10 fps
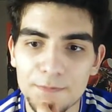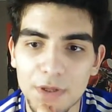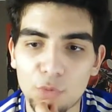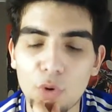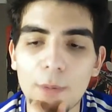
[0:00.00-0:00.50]

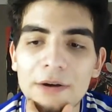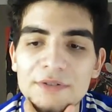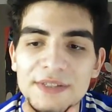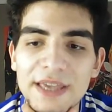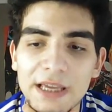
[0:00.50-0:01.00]
What about
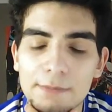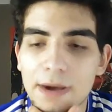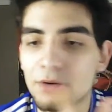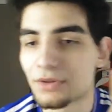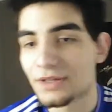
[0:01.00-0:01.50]
Ziyech and
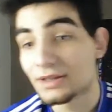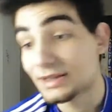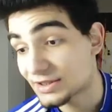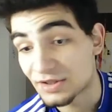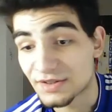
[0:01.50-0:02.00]
Mount?
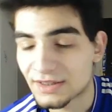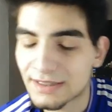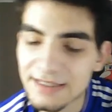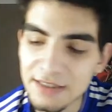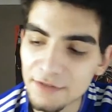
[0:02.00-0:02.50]
Listen,
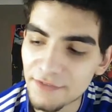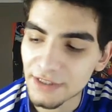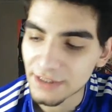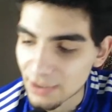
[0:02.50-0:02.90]
this is the thing, yeah.